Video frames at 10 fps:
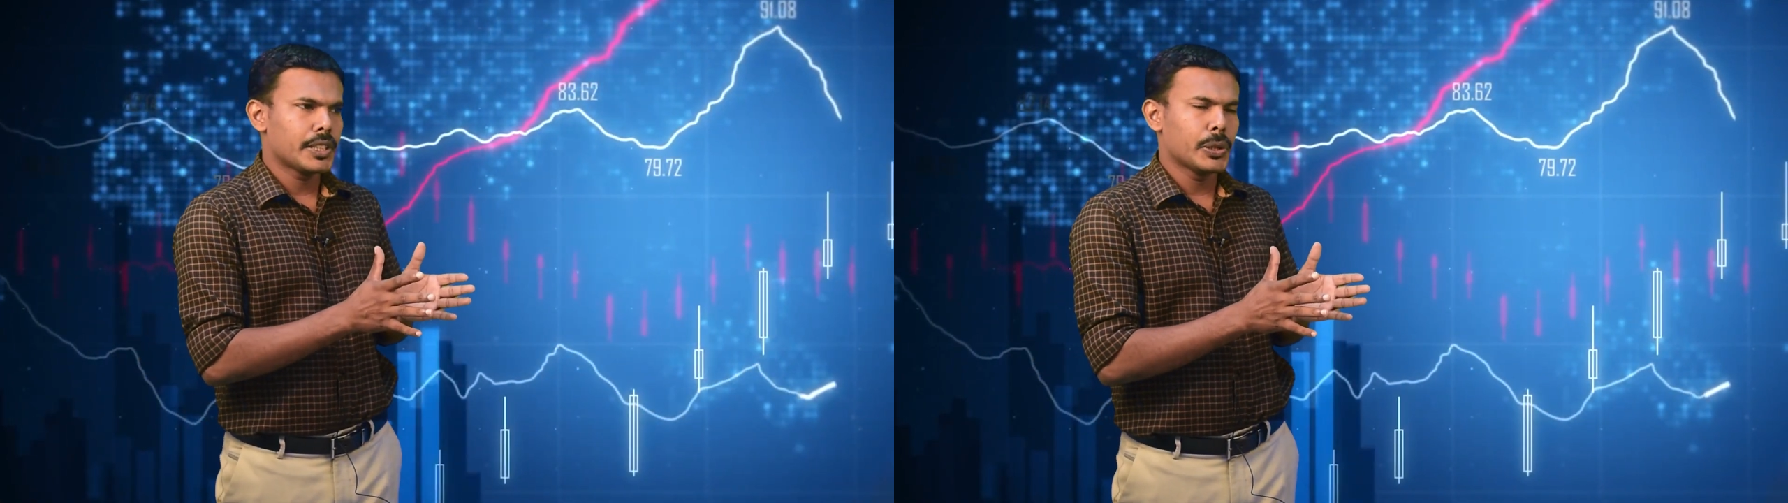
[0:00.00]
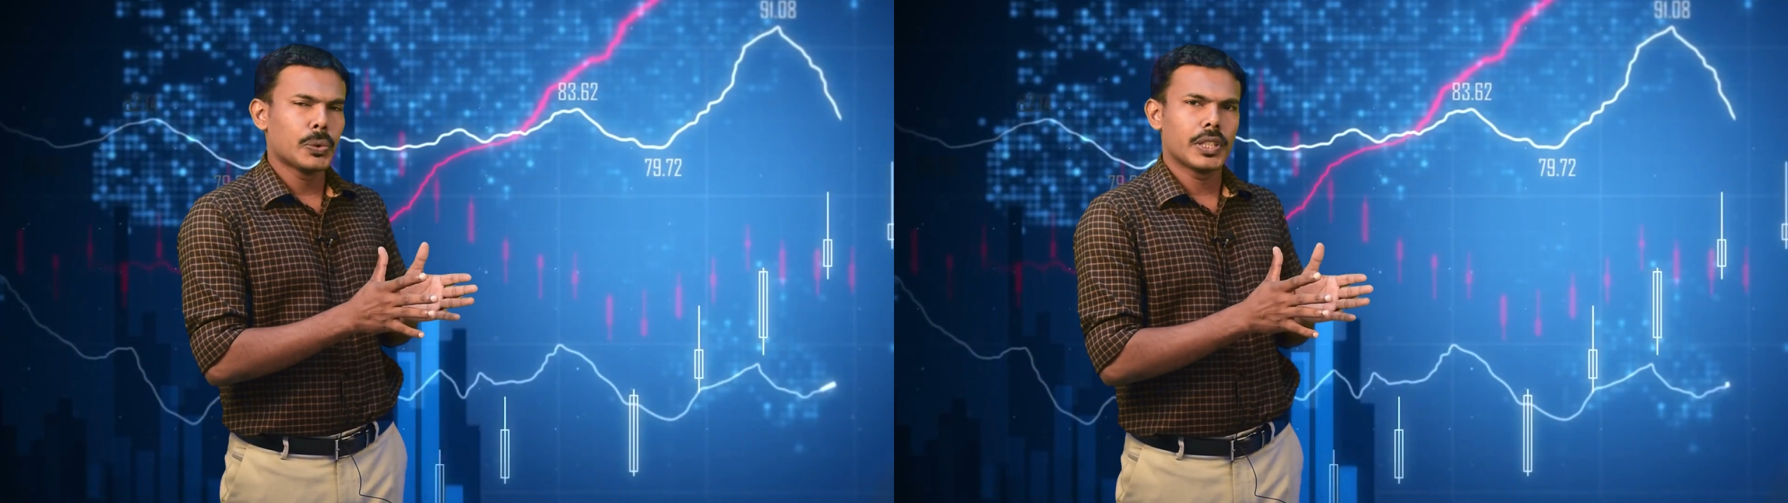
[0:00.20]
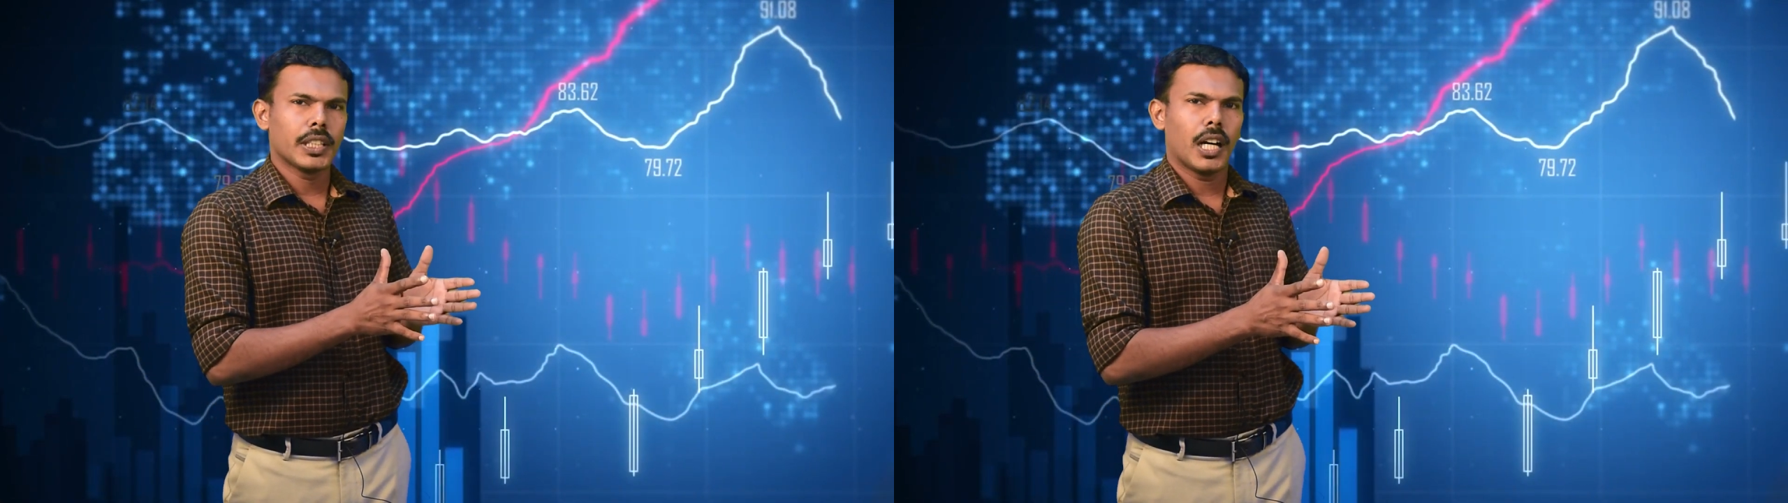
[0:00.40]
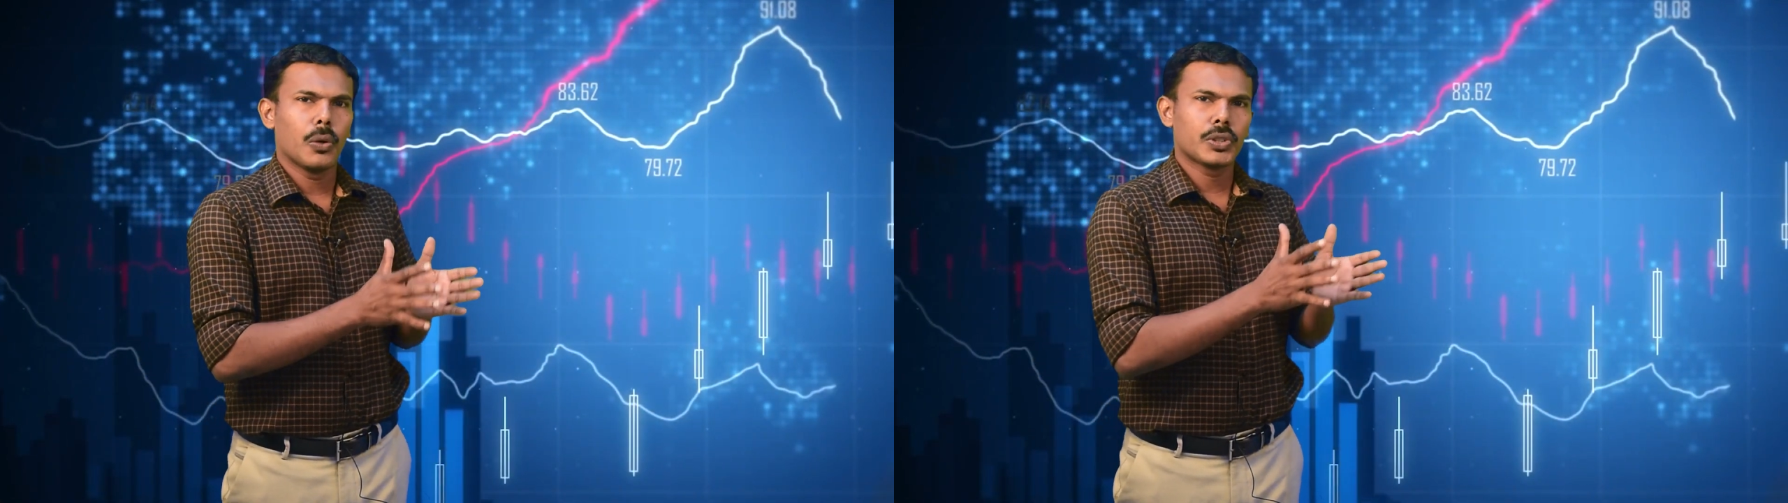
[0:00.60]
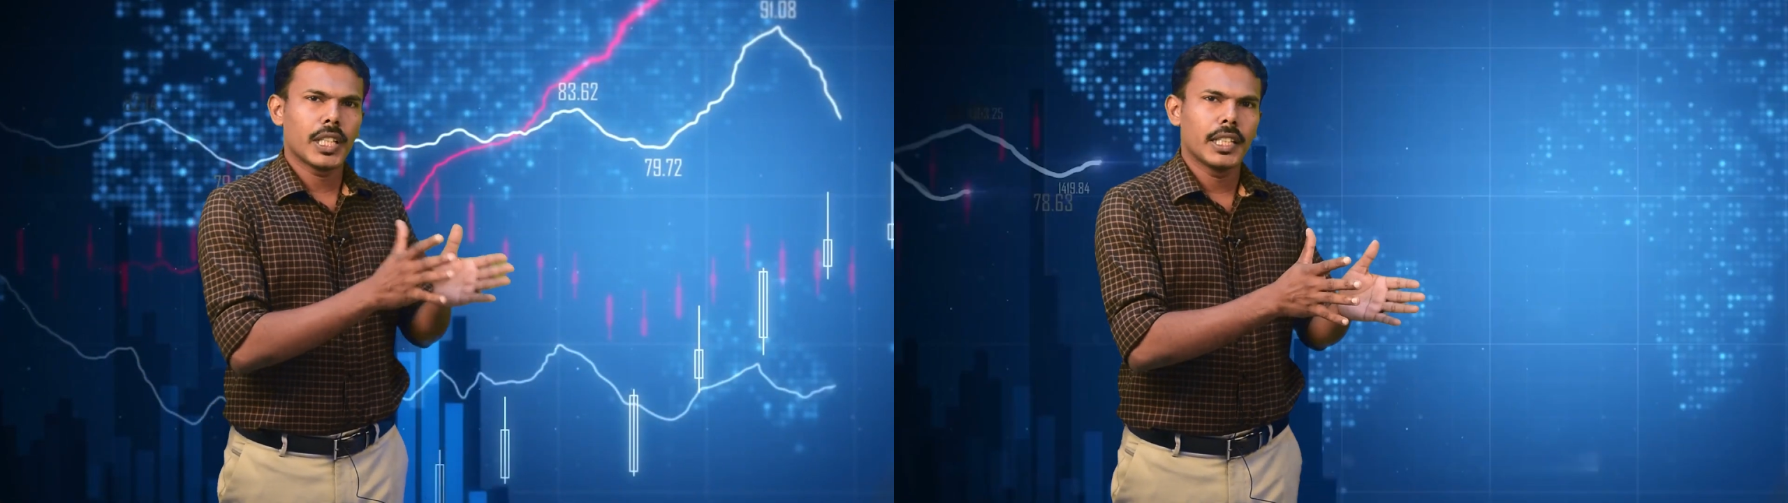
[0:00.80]
is using
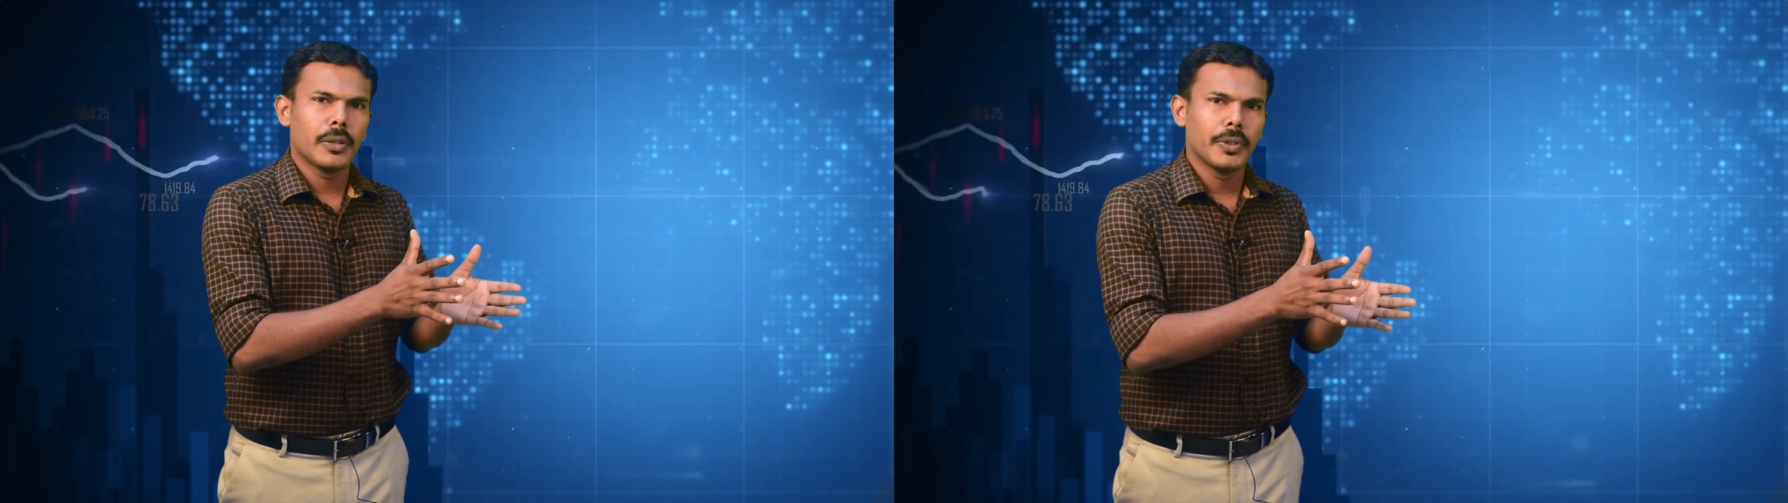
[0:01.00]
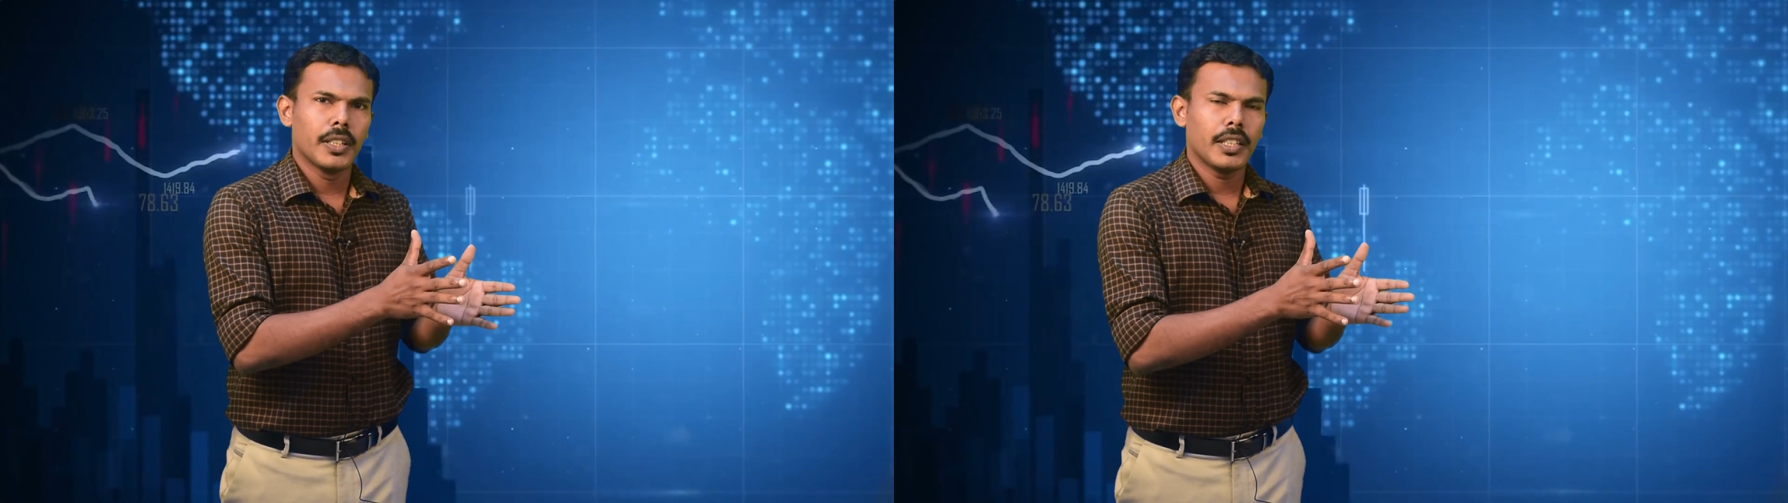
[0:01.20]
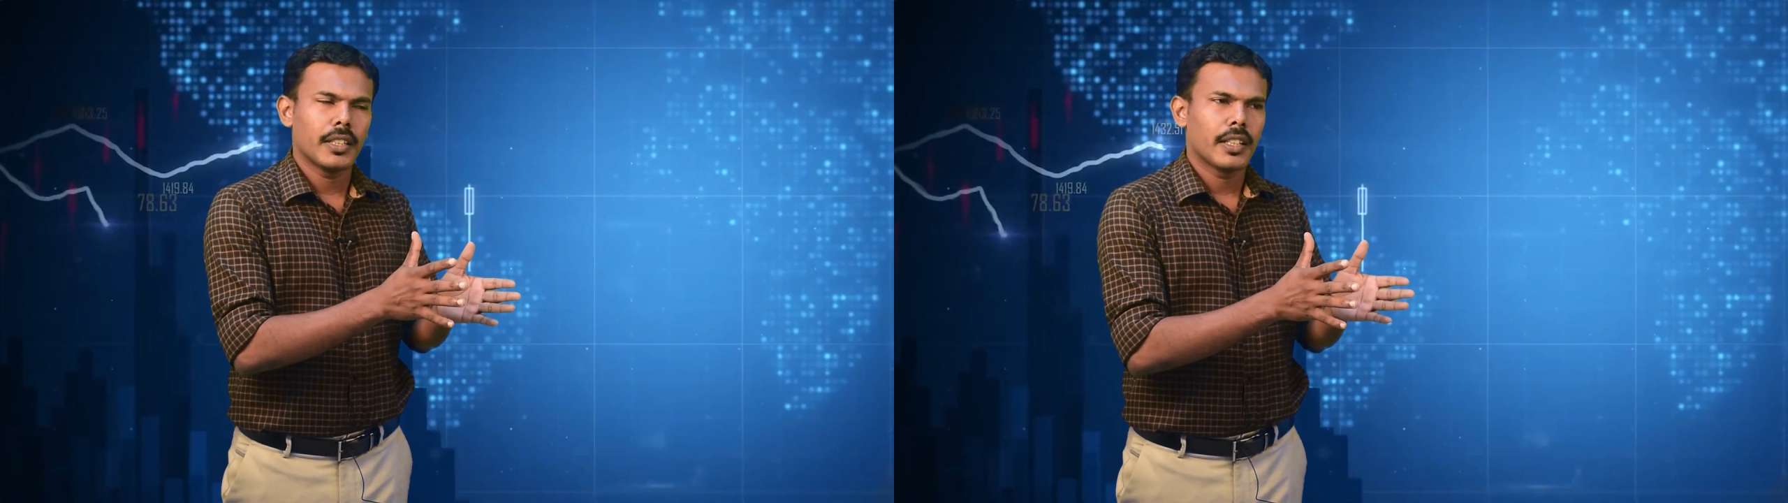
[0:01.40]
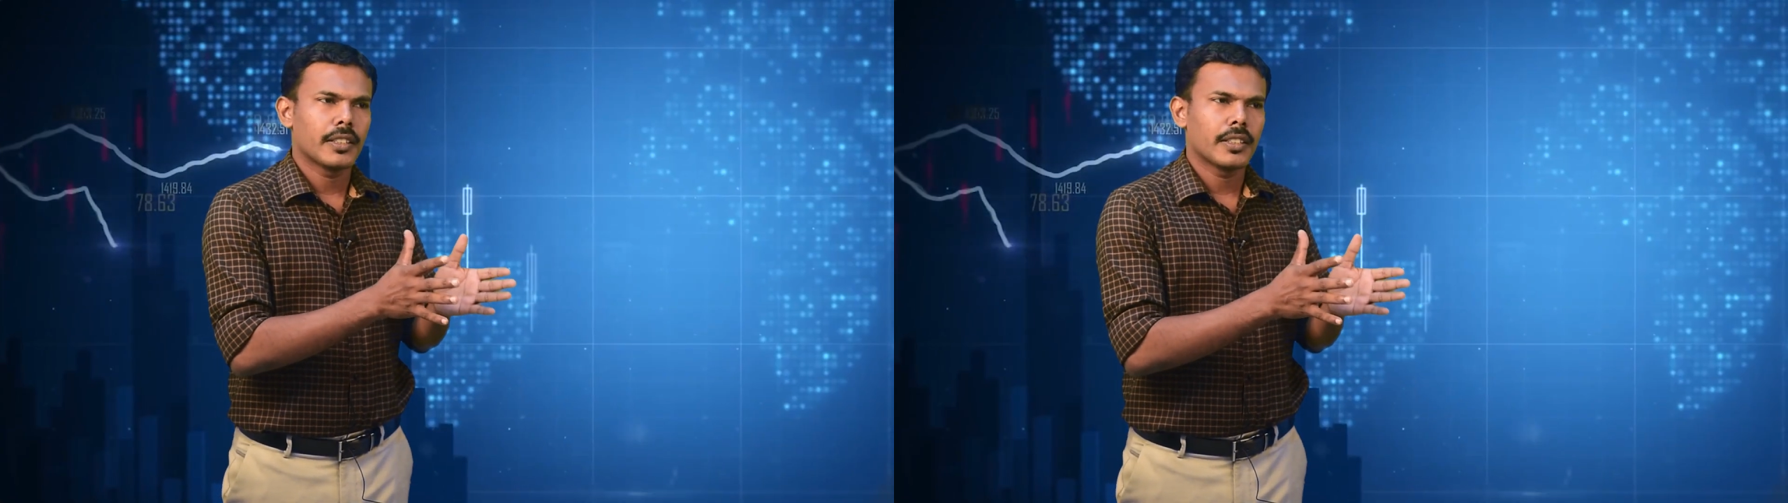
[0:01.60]
outside the world,